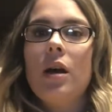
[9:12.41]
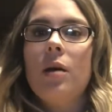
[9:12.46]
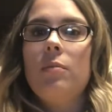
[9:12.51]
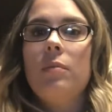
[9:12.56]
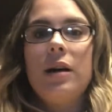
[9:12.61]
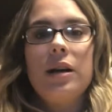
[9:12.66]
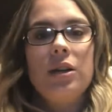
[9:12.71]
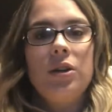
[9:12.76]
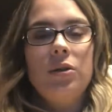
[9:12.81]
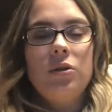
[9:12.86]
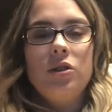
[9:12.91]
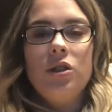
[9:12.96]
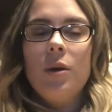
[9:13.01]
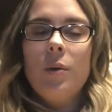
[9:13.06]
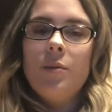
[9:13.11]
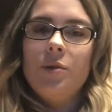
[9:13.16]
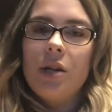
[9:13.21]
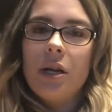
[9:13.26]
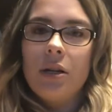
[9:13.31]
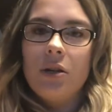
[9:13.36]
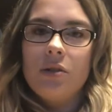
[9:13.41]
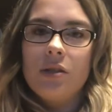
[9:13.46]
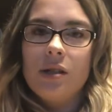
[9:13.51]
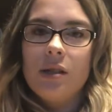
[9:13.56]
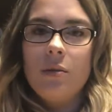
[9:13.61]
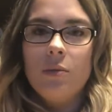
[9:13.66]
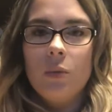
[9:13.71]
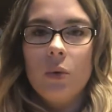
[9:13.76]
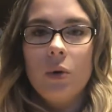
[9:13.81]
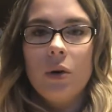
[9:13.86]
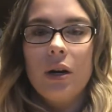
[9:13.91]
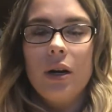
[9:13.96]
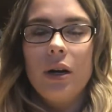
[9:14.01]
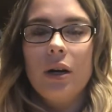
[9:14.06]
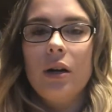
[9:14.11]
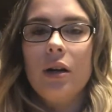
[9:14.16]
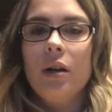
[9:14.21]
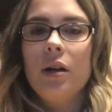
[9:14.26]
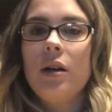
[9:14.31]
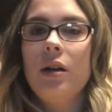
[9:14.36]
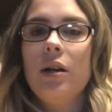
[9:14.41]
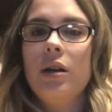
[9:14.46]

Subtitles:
my YouTube channel some more,